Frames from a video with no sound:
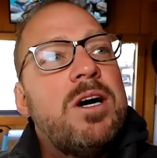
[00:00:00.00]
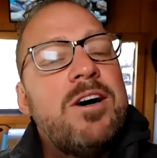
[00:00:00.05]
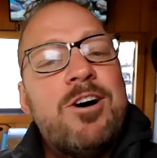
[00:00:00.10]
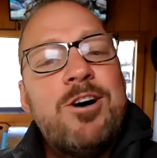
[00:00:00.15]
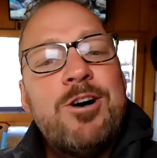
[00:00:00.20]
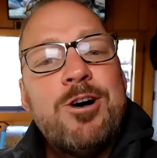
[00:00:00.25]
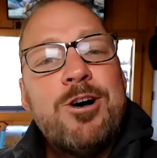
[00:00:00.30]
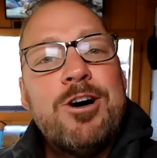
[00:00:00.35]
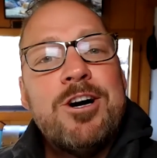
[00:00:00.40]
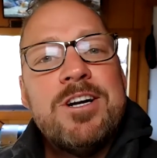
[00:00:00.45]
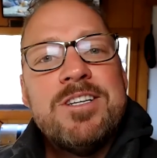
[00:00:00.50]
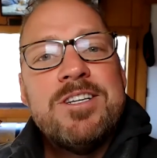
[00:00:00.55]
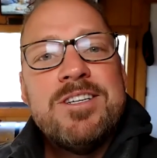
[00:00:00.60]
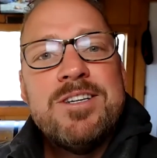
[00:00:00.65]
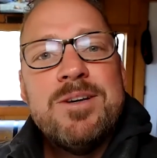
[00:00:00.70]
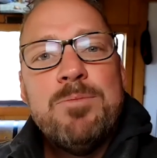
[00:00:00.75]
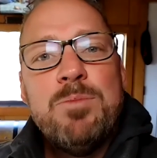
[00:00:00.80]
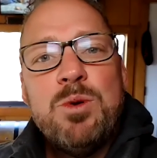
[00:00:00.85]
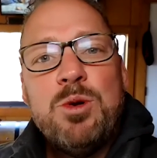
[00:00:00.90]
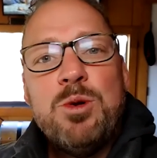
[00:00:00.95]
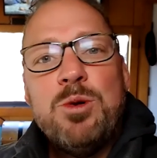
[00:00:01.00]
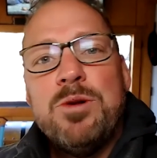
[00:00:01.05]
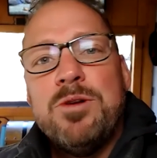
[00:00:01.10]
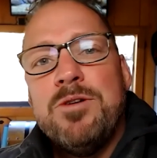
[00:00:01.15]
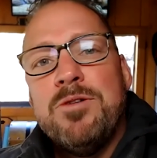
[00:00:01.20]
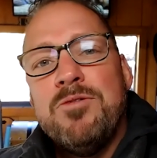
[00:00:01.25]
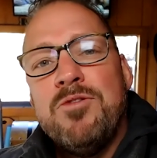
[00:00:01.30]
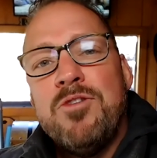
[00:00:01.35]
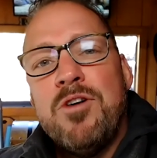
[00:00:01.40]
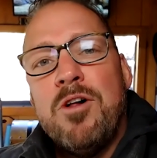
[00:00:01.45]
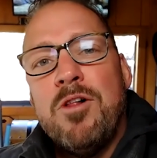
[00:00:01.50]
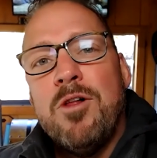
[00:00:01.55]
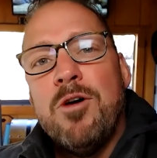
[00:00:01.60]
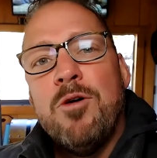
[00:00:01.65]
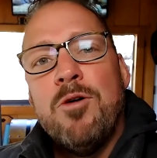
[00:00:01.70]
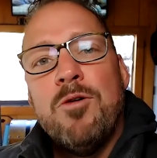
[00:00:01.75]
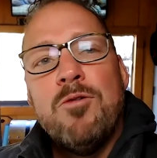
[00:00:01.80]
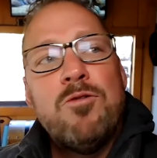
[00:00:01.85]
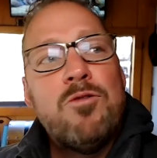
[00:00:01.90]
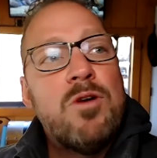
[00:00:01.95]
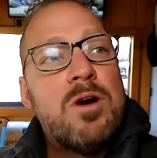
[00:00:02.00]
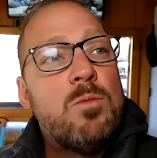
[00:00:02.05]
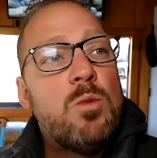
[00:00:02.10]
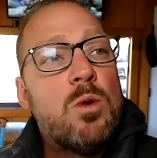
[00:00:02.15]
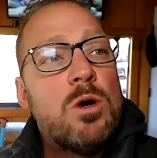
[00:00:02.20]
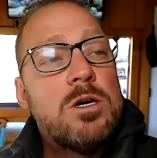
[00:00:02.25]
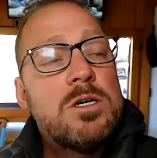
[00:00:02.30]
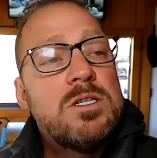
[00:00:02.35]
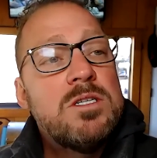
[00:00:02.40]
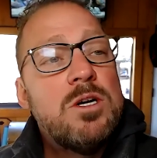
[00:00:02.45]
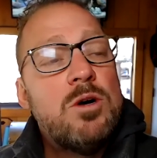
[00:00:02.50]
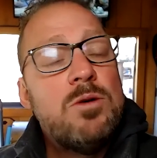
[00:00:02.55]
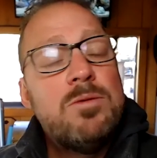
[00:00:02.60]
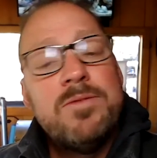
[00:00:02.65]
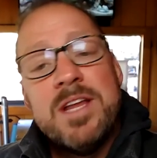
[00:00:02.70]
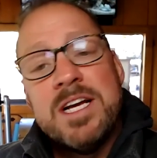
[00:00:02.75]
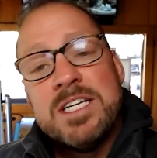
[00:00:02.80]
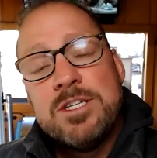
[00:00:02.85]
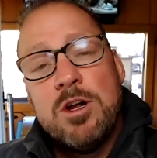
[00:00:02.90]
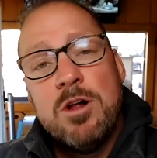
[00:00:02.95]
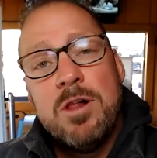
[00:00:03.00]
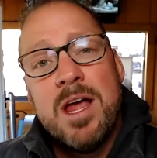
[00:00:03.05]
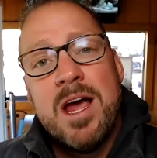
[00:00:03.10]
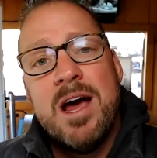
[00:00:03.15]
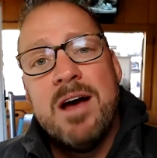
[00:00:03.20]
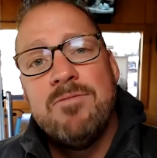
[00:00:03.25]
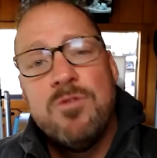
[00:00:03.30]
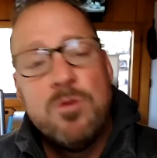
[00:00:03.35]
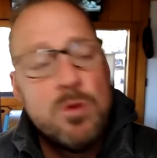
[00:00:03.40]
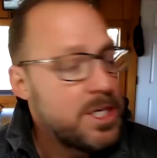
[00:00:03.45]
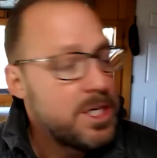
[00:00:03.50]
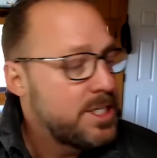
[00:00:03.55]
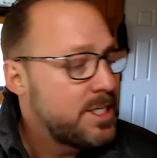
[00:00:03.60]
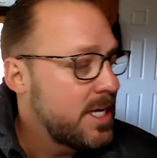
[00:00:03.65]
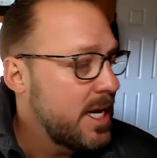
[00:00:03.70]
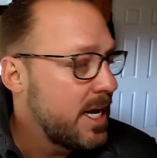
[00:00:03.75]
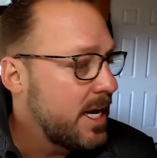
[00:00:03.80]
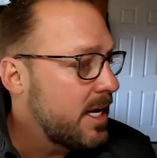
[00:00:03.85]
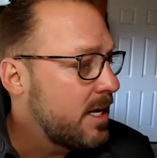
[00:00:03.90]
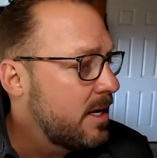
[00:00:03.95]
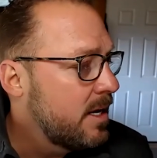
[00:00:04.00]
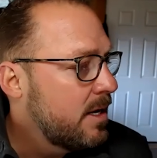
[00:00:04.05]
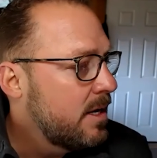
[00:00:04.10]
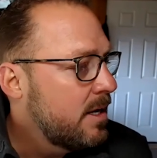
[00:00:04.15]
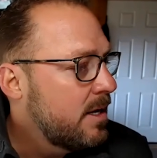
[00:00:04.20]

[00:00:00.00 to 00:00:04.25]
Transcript: our simple to follow framework. So that's all I have for you today.